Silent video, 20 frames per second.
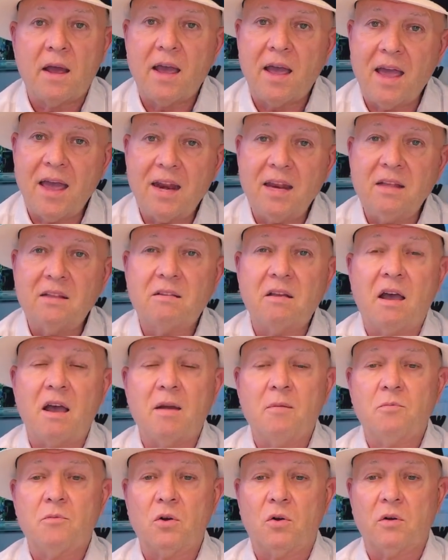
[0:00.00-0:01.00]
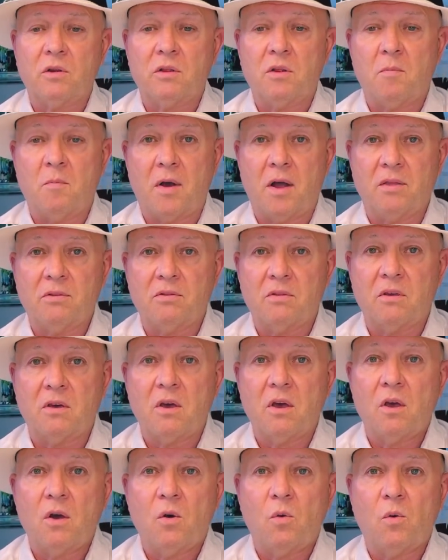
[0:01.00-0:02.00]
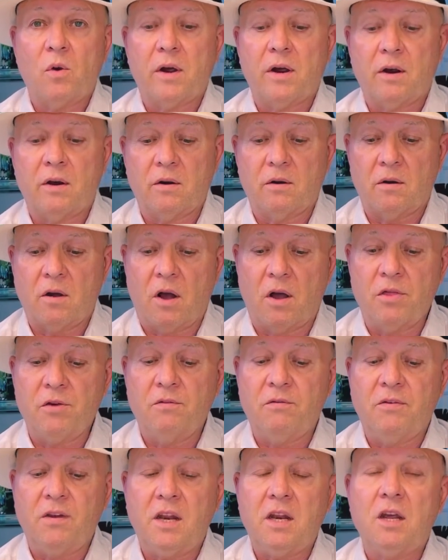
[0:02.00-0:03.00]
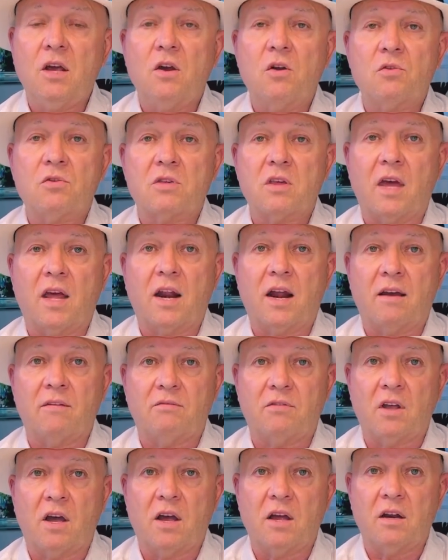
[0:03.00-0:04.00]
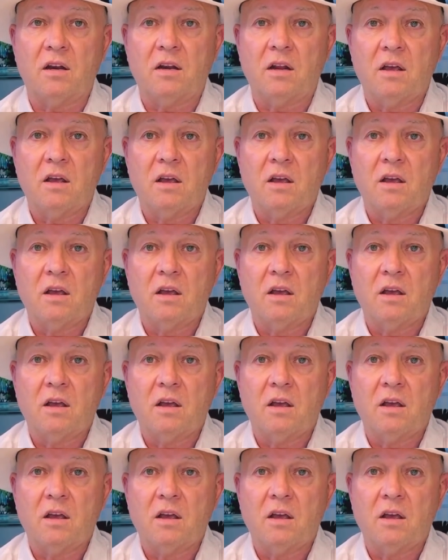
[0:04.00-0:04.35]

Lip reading: anytime during the month, where other videos that I've done,